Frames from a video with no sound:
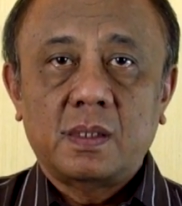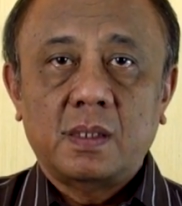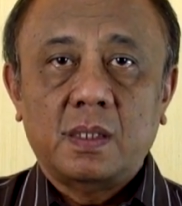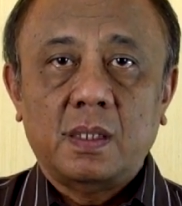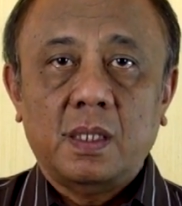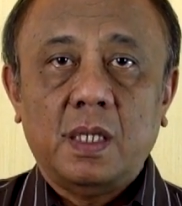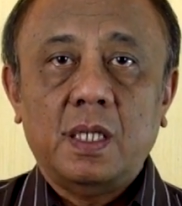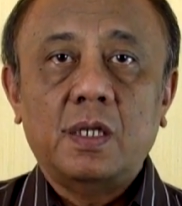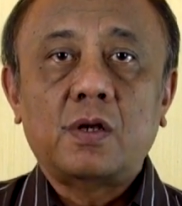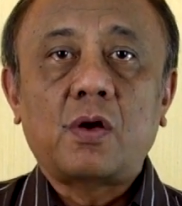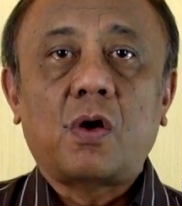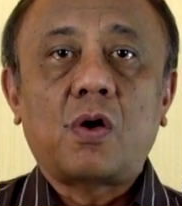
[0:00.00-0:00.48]

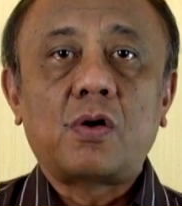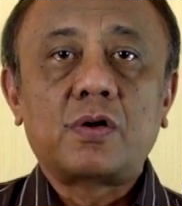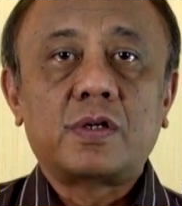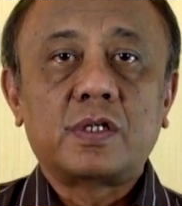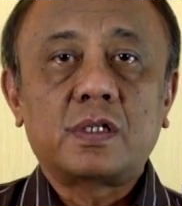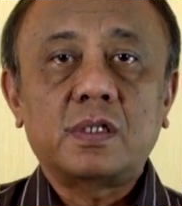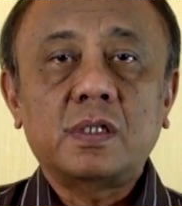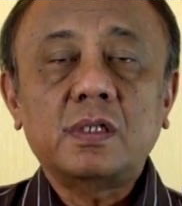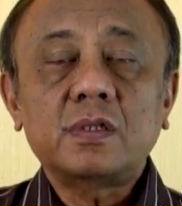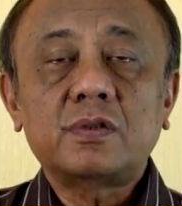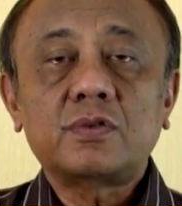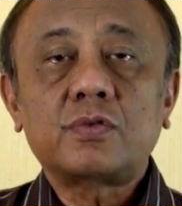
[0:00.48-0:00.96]
in
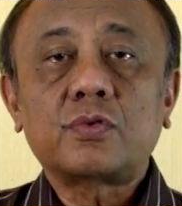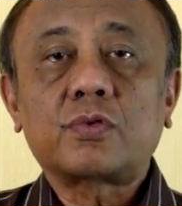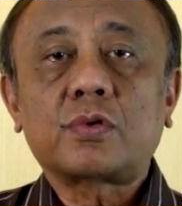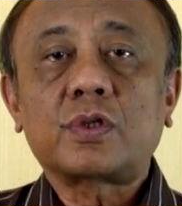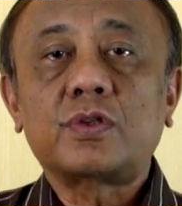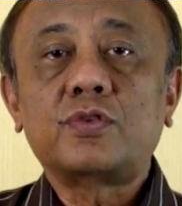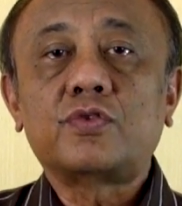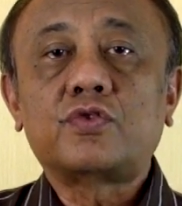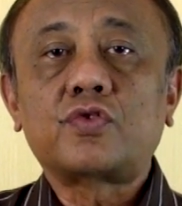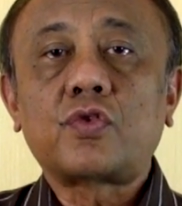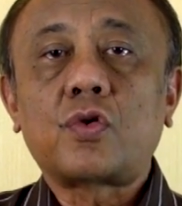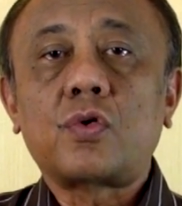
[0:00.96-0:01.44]
order to
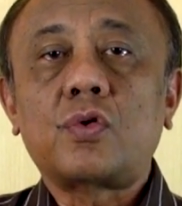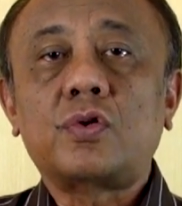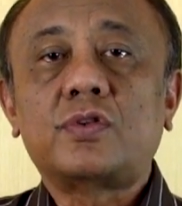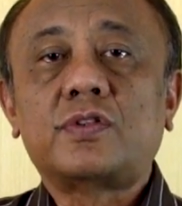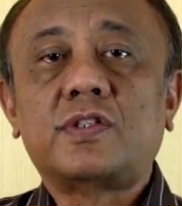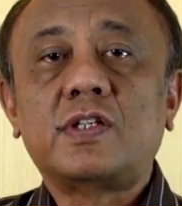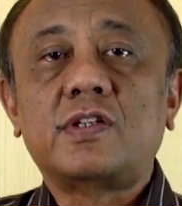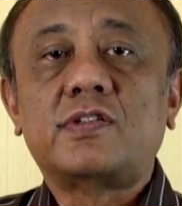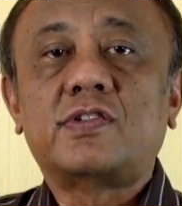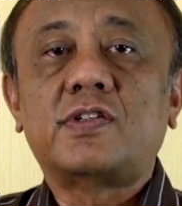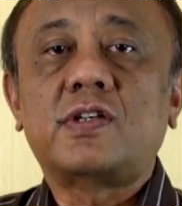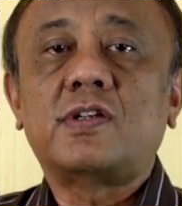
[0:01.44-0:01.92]
control
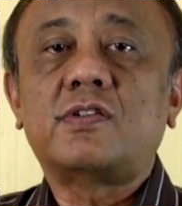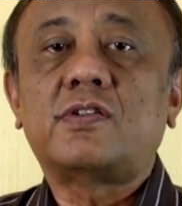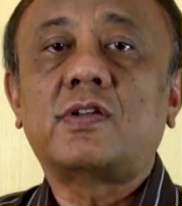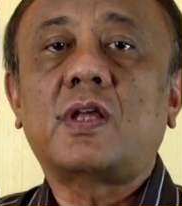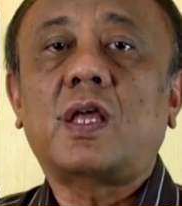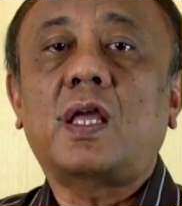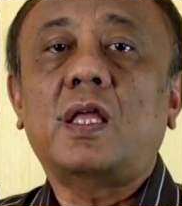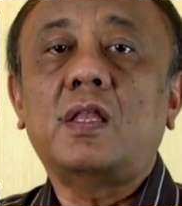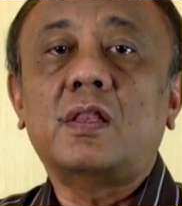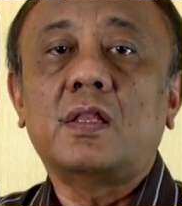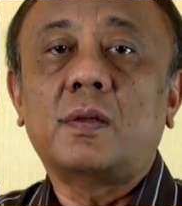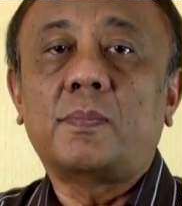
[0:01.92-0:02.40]
disease
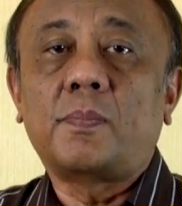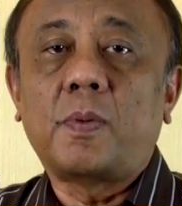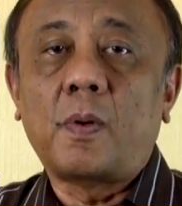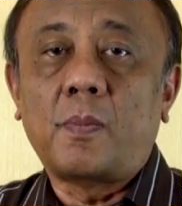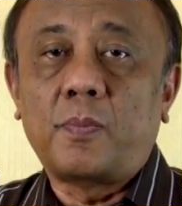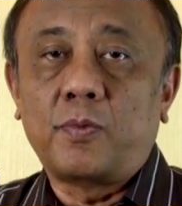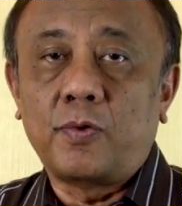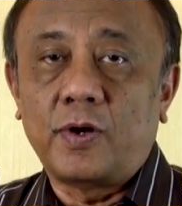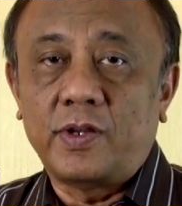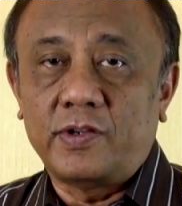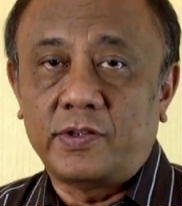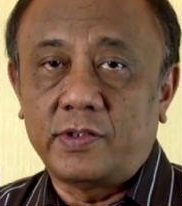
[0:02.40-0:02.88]
in the
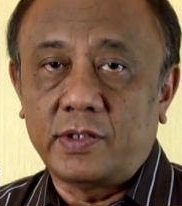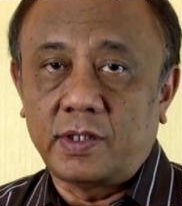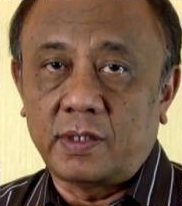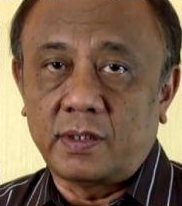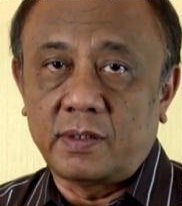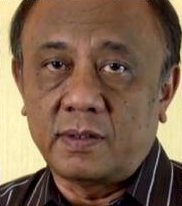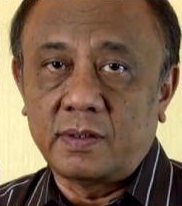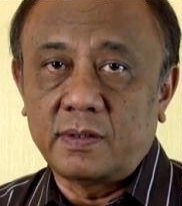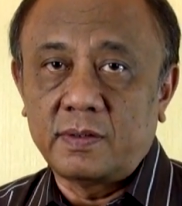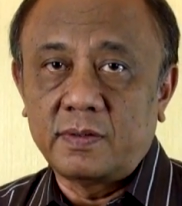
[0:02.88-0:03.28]
population.